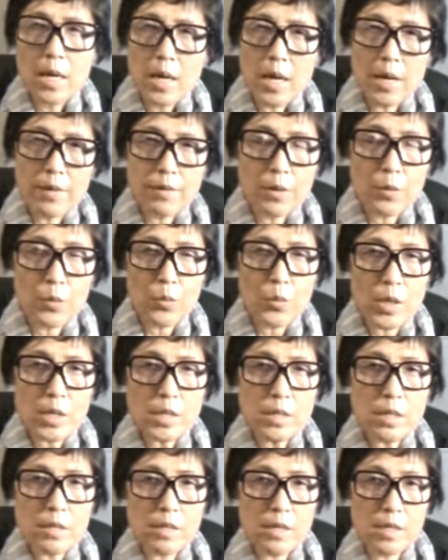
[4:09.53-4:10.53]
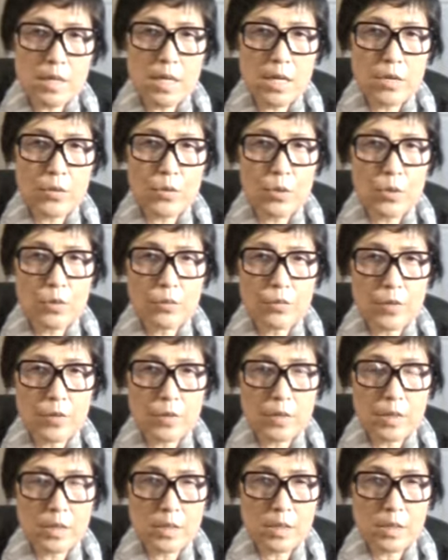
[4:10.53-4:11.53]
And the worst scenario for
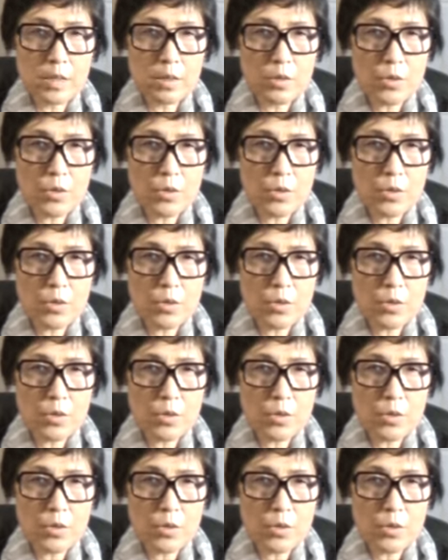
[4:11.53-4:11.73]
this